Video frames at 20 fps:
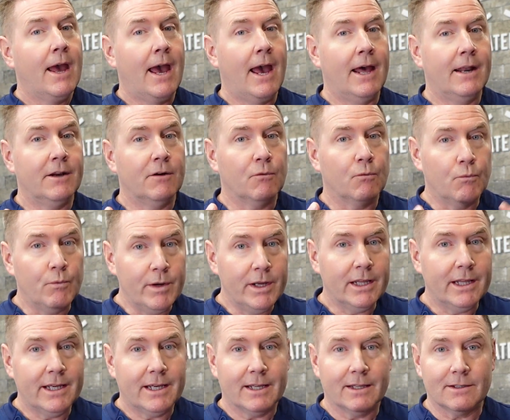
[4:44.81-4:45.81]
And it
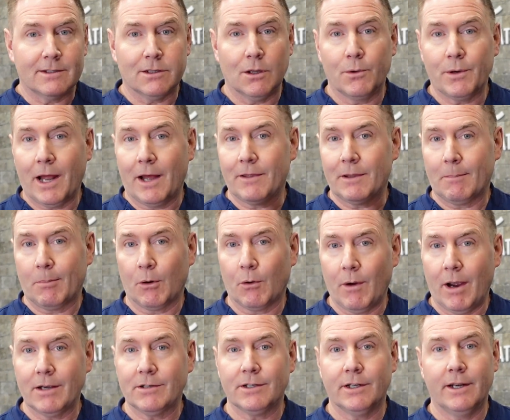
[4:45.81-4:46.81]
really can slow down the
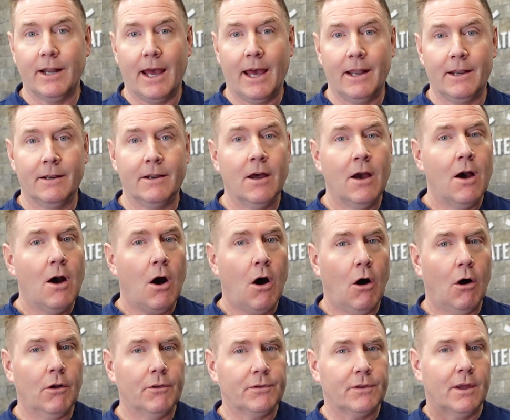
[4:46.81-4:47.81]
progression and
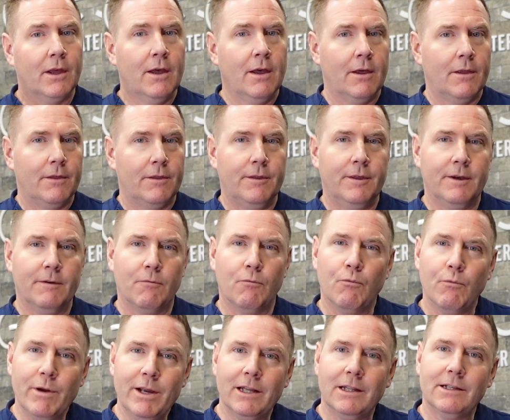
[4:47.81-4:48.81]
halt the
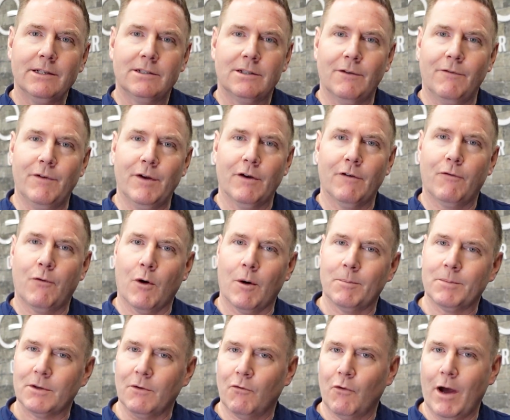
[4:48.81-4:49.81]
really severe
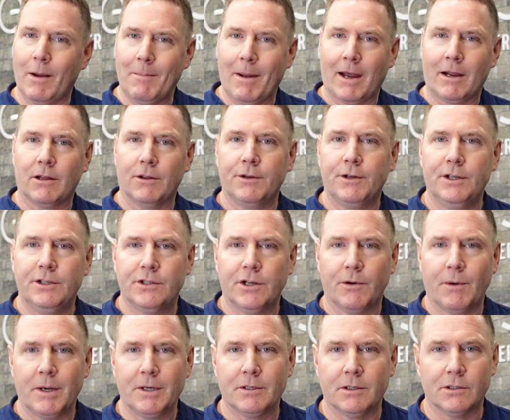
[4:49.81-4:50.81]
forms of wet macular
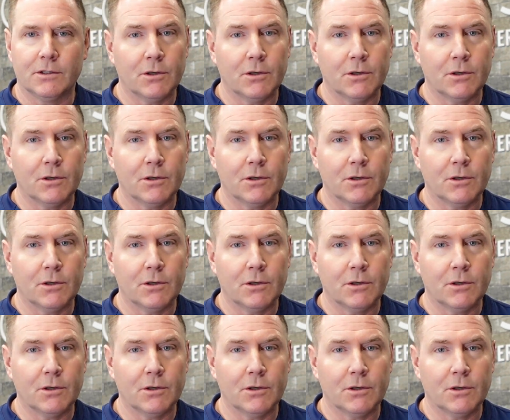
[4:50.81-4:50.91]
degeneration.